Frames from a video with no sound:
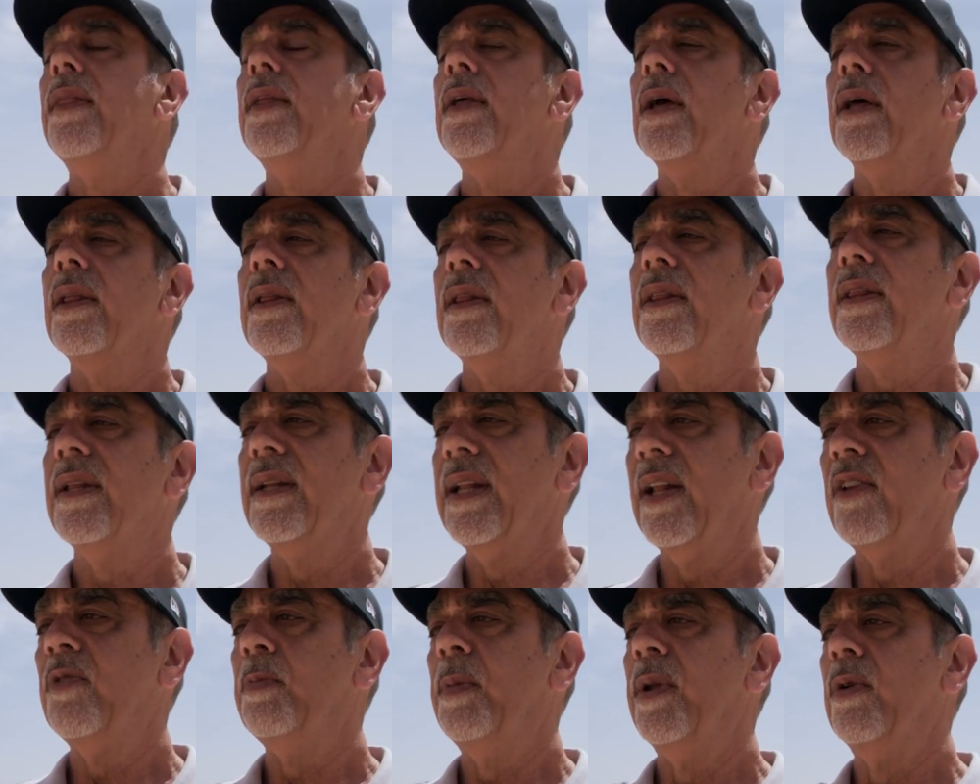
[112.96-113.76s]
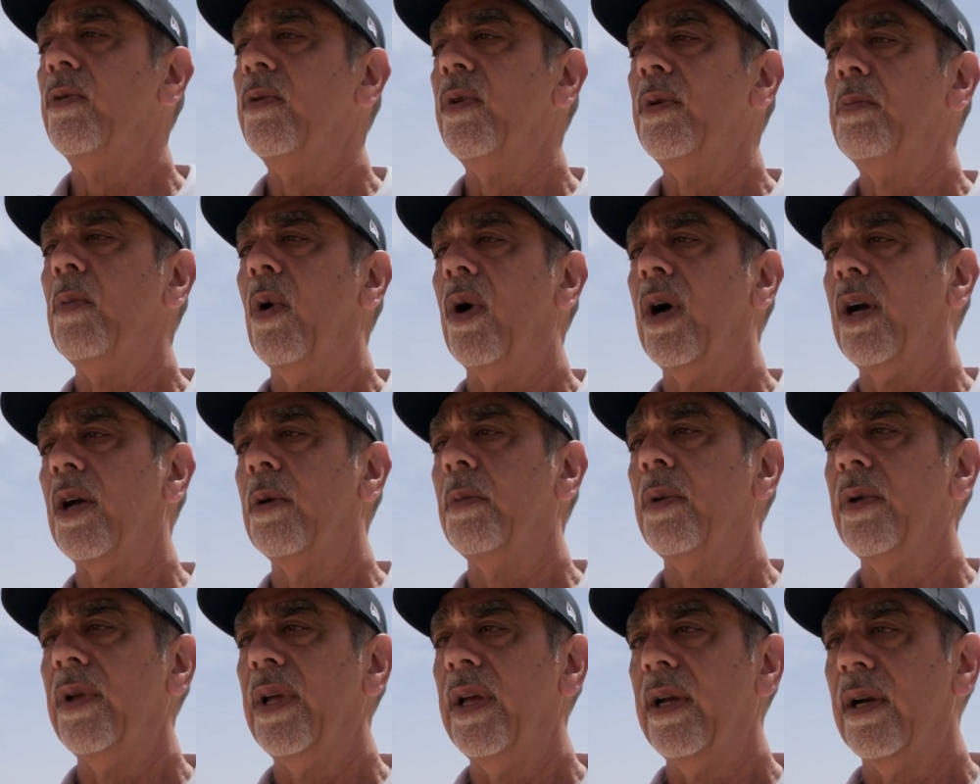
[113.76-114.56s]
The other thing that's been
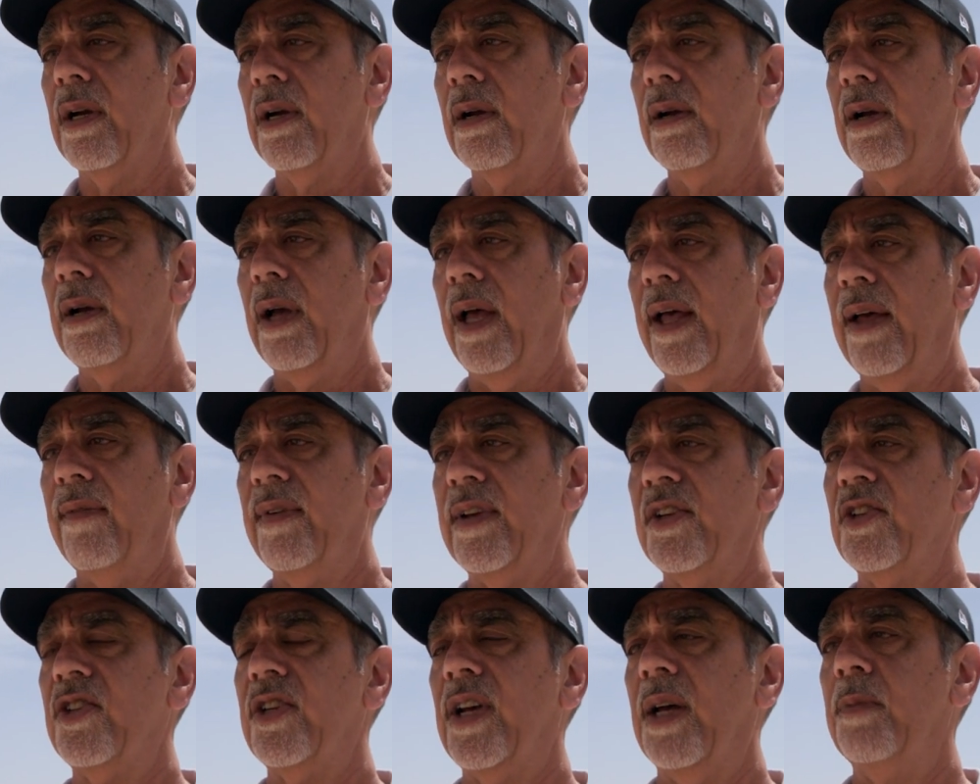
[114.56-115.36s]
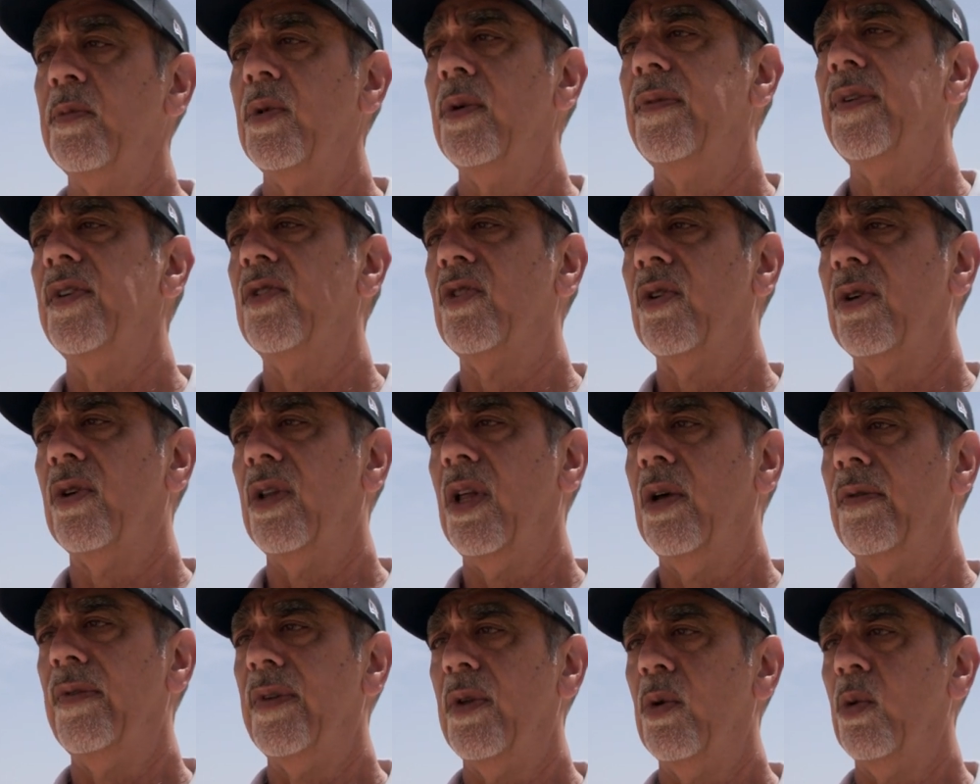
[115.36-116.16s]
remarkable here, having shot movies
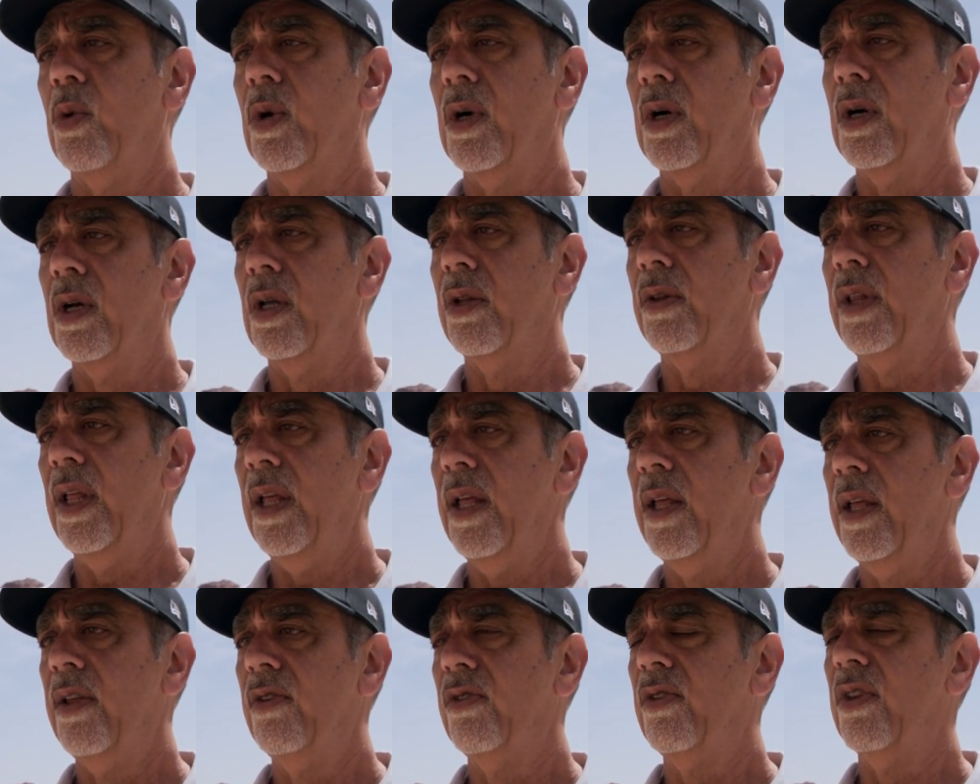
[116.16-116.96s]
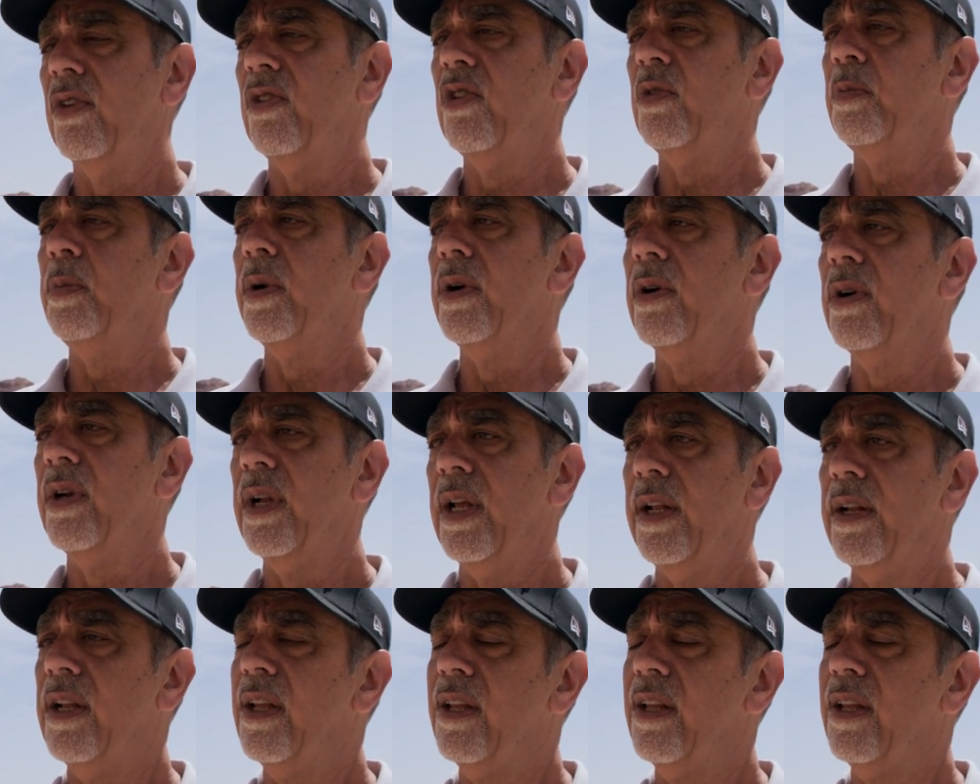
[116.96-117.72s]
all over the world, is the spirit and